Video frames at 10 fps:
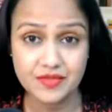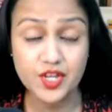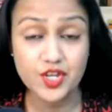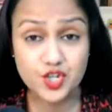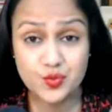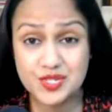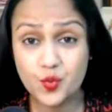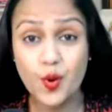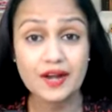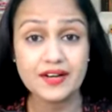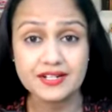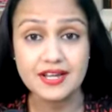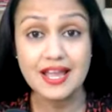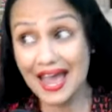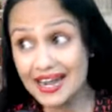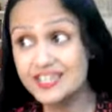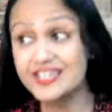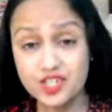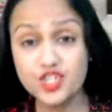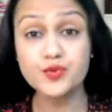She was worried, and
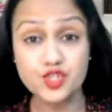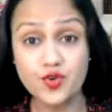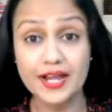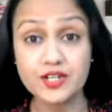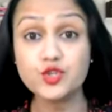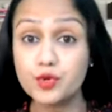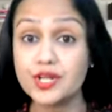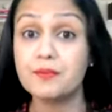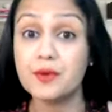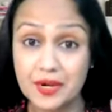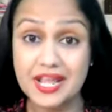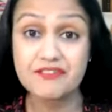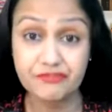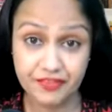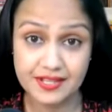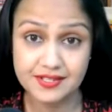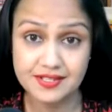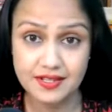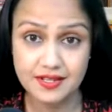yet she was trying to put up a brave face.